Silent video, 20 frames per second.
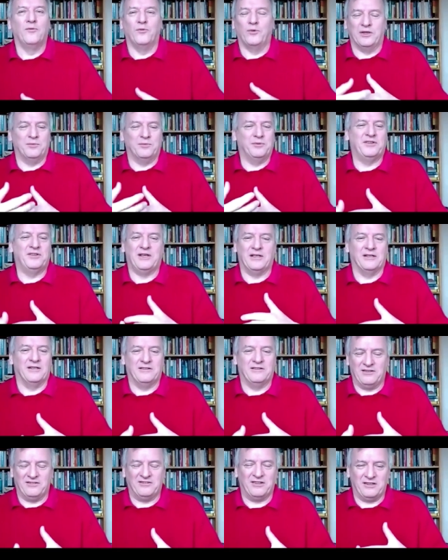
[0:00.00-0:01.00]
with a
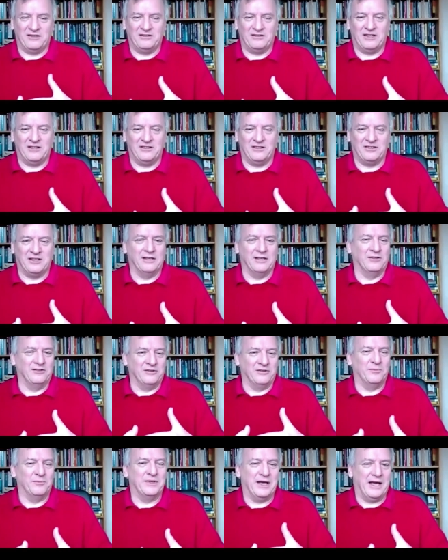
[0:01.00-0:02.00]
particular set of
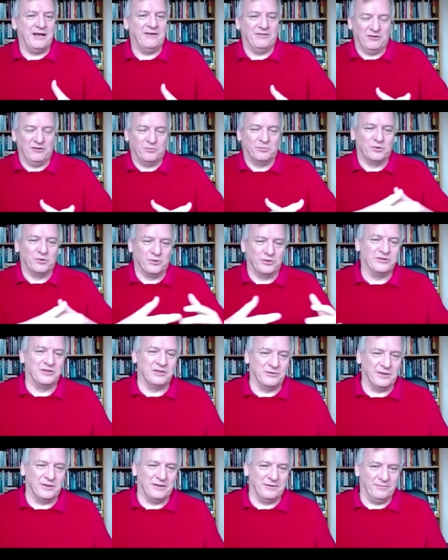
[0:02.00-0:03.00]
skills and behaviors brought
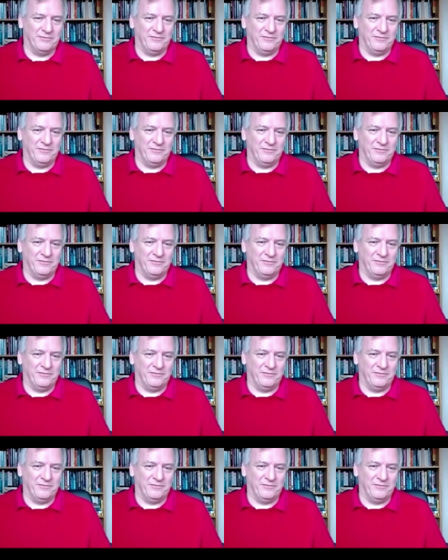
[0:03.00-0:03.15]
to it